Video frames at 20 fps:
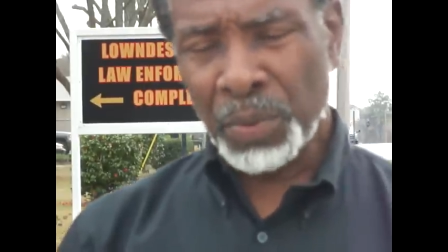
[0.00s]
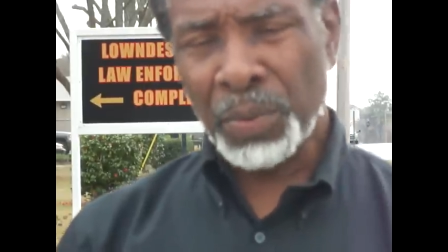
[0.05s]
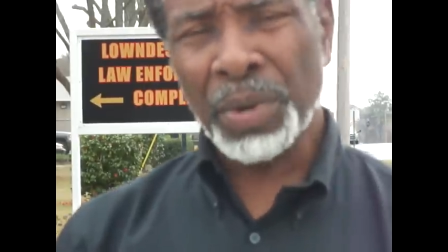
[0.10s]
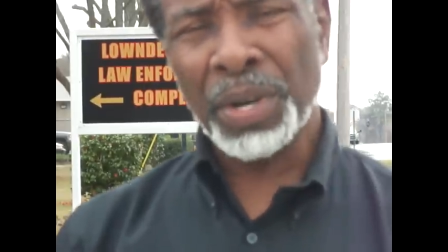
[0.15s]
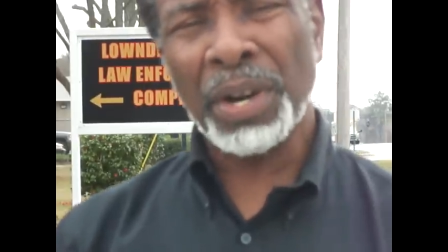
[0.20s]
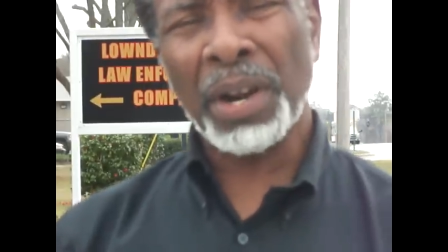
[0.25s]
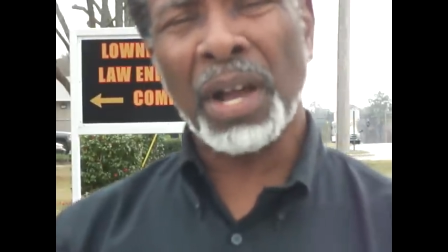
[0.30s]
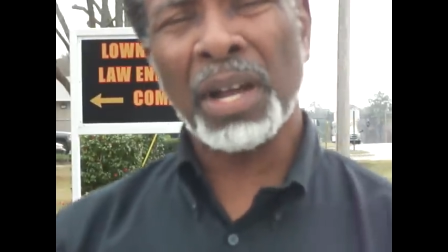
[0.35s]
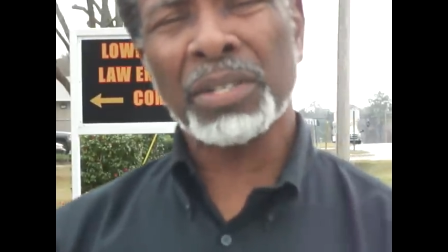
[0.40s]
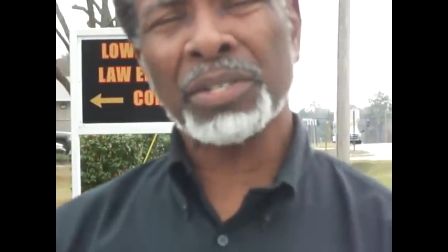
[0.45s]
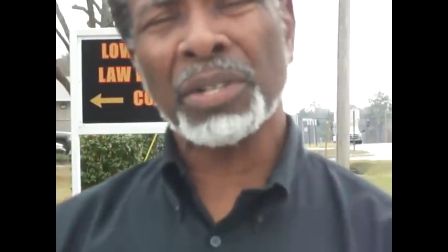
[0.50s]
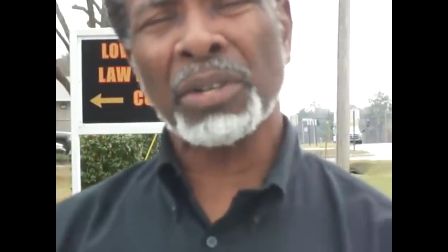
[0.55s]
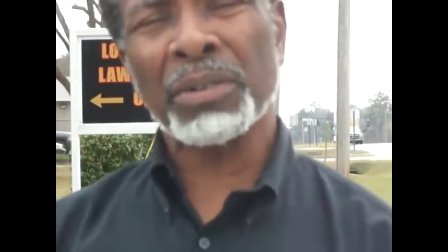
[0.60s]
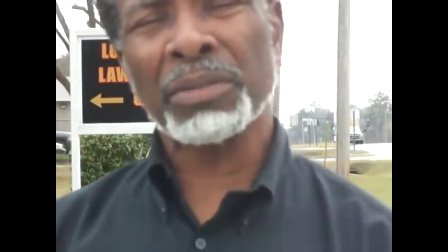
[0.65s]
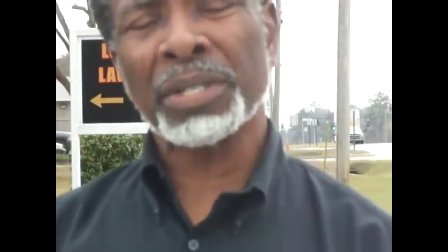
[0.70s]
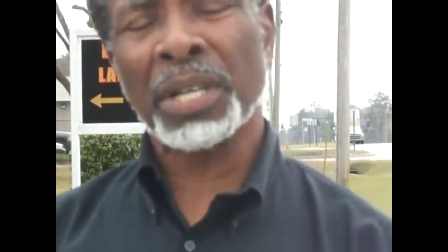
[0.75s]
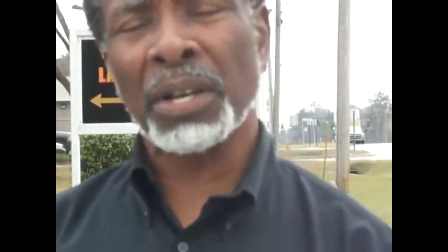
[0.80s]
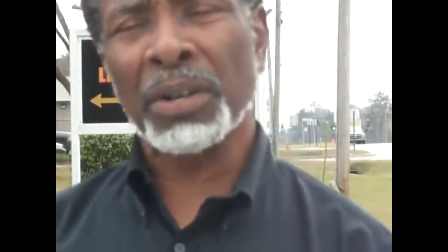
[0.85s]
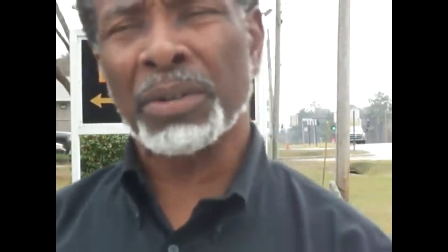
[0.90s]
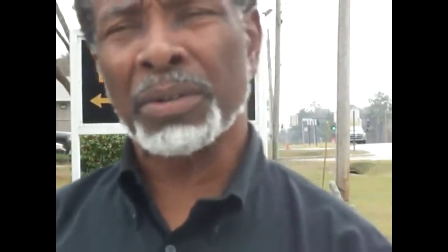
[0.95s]
We're also
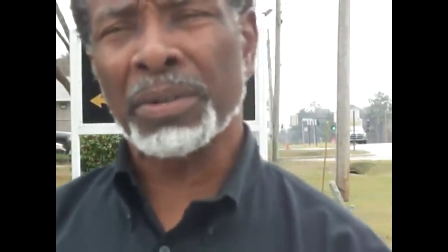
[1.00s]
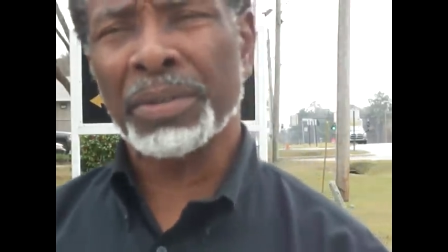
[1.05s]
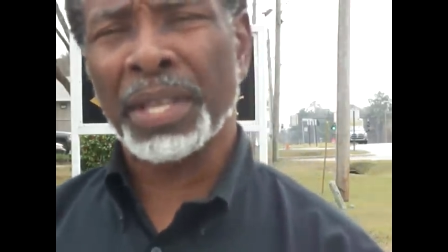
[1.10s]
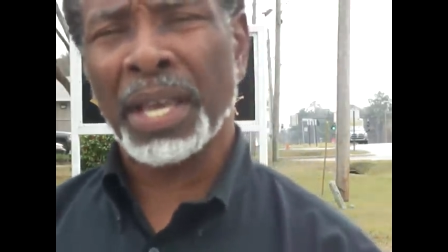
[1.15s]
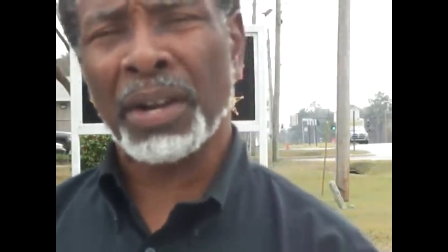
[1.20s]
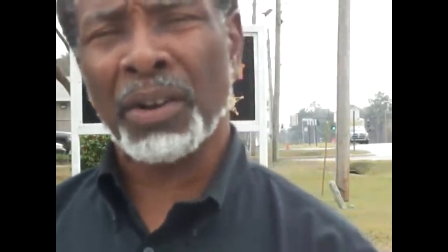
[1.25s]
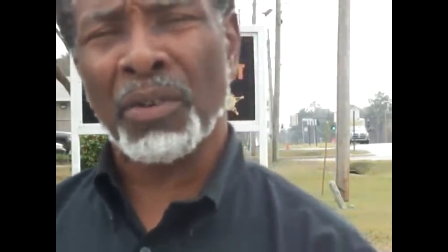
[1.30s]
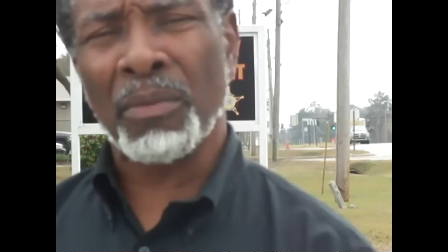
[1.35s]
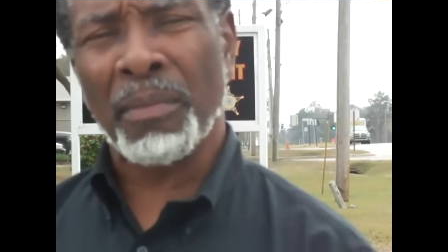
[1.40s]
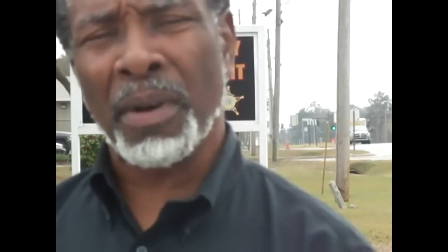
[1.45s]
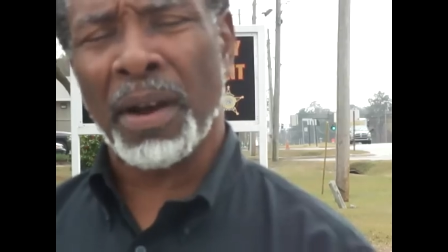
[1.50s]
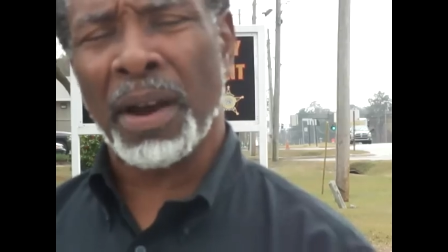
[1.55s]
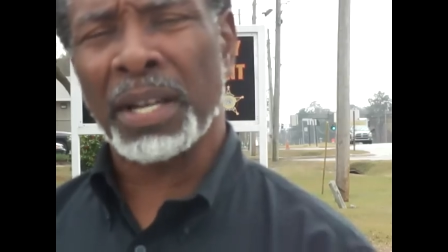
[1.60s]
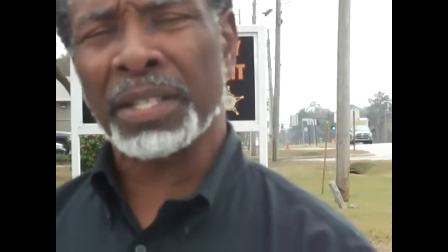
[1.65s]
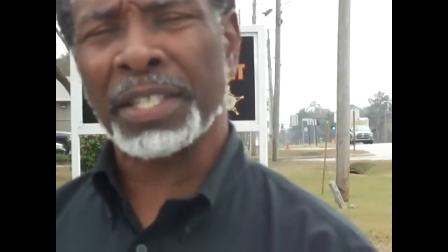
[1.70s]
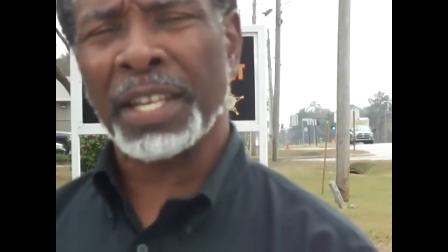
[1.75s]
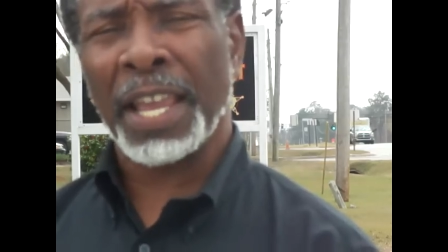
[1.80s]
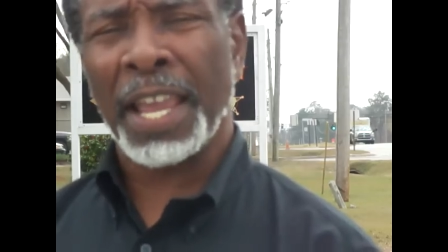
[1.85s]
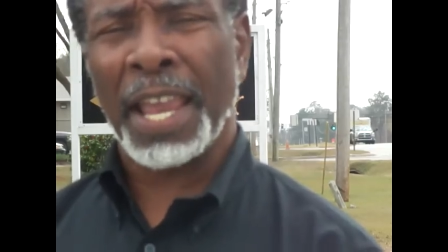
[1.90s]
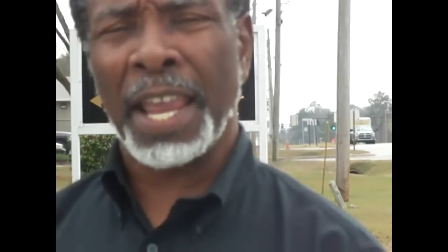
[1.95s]
told that on
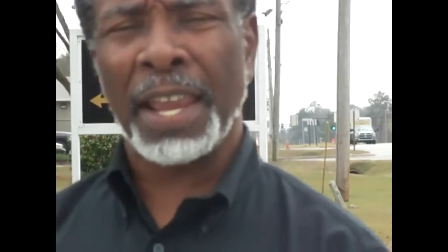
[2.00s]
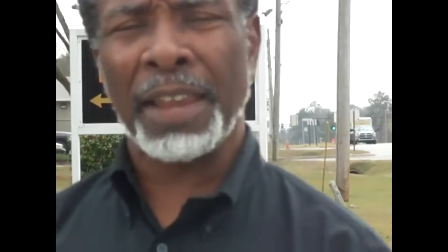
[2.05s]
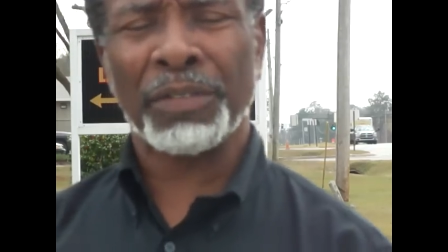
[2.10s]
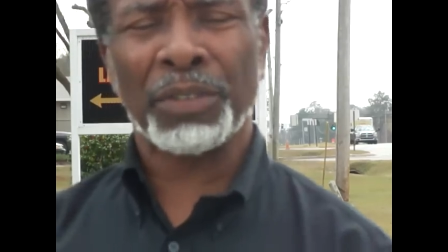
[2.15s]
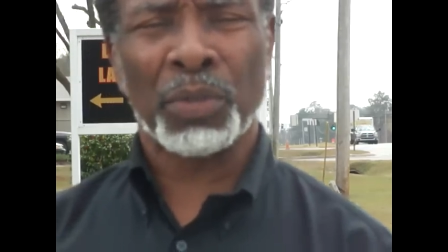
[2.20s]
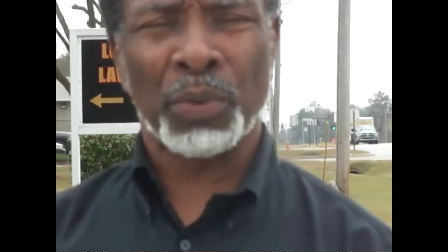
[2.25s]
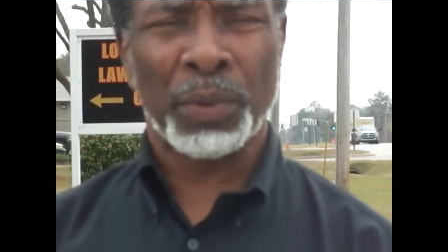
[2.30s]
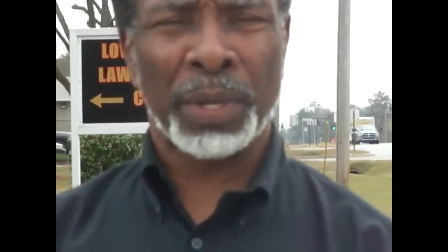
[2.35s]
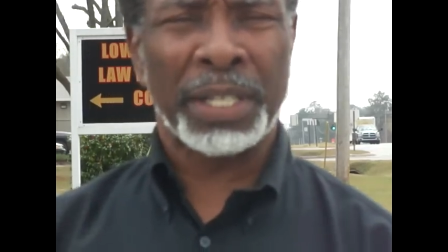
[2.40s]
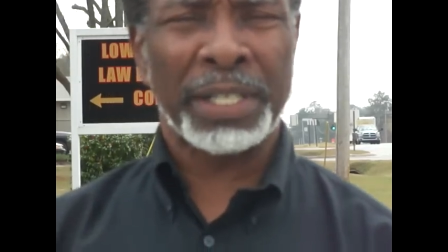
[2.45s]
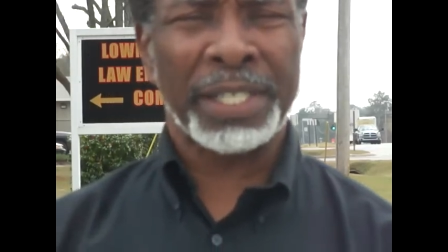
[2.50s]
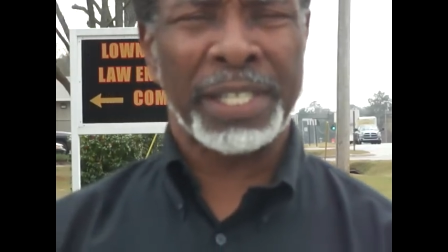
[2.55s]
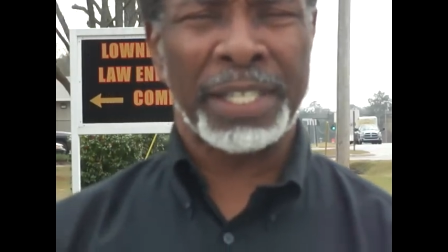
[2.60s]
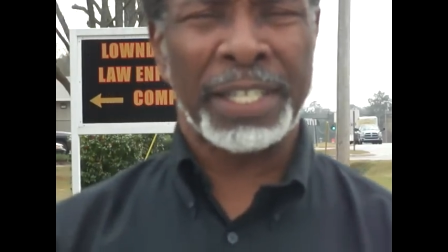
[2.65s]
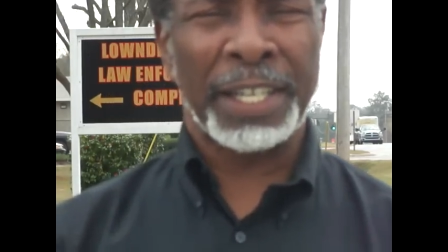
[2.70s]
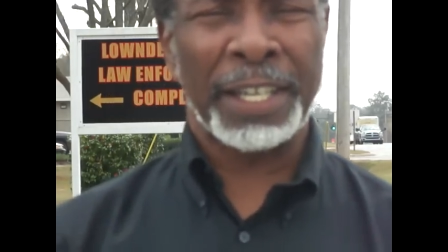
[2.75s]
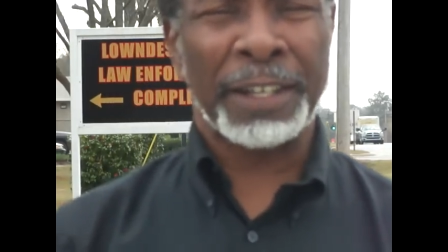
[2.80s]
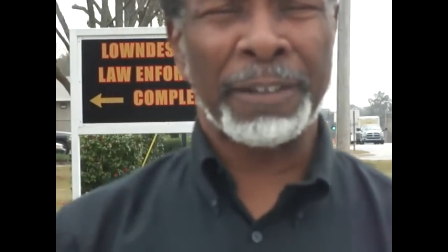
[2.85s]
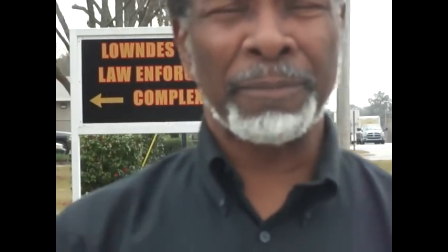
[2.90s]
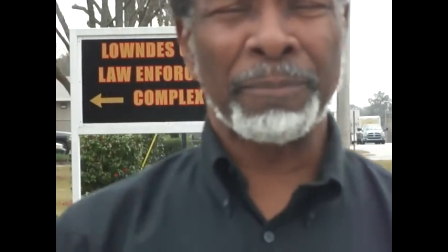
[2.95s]
March the 8th,
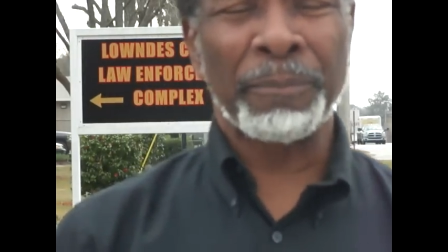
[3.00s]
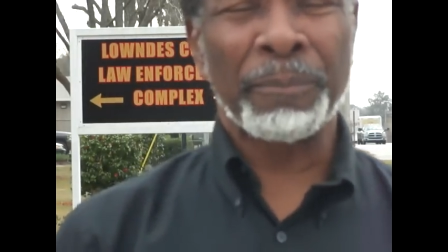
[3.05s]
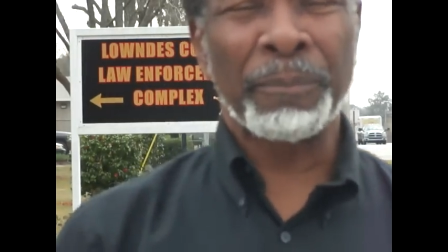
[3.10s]
2010,